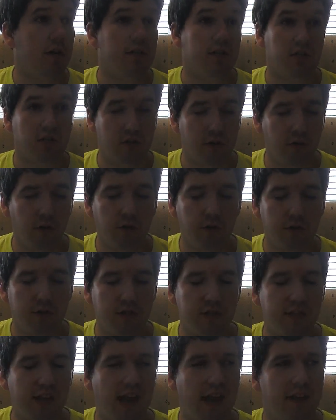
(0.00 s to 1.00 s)
It's still a
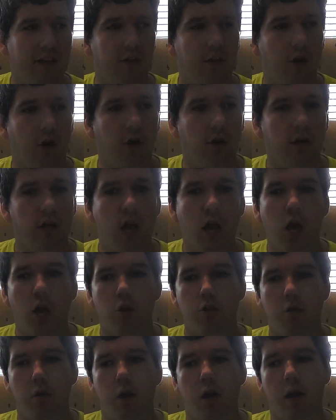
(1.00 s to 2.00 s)
good SAC card.
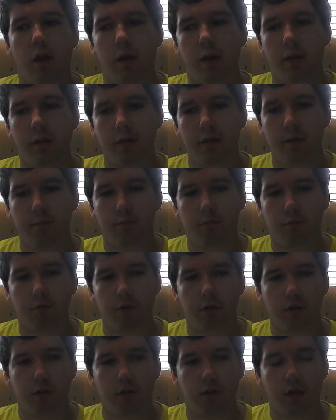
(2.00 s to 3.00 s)
You had
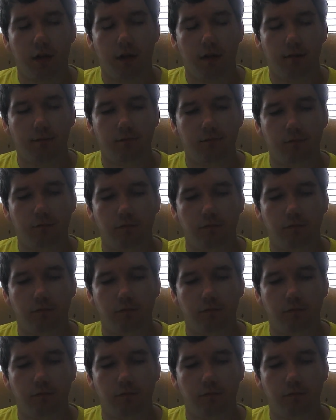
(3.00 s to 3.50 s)
Emperor. Uh,